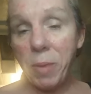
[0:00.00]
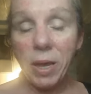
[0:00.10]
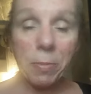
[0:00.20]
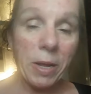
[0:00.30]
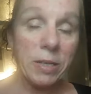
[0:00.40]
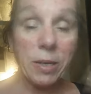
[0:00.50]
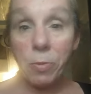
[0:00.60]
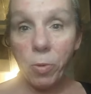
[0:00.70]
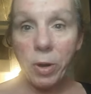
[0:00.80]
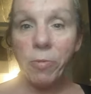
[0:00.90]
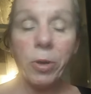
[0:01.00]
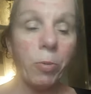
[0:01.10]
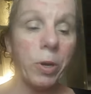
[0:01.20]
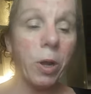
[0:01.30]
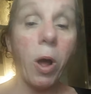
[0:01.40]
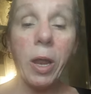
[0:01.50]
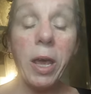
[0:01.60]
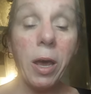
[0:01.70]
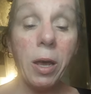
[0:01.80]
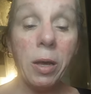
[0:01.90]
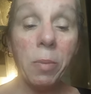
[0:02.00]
makeup lesson, whatever you want to call it.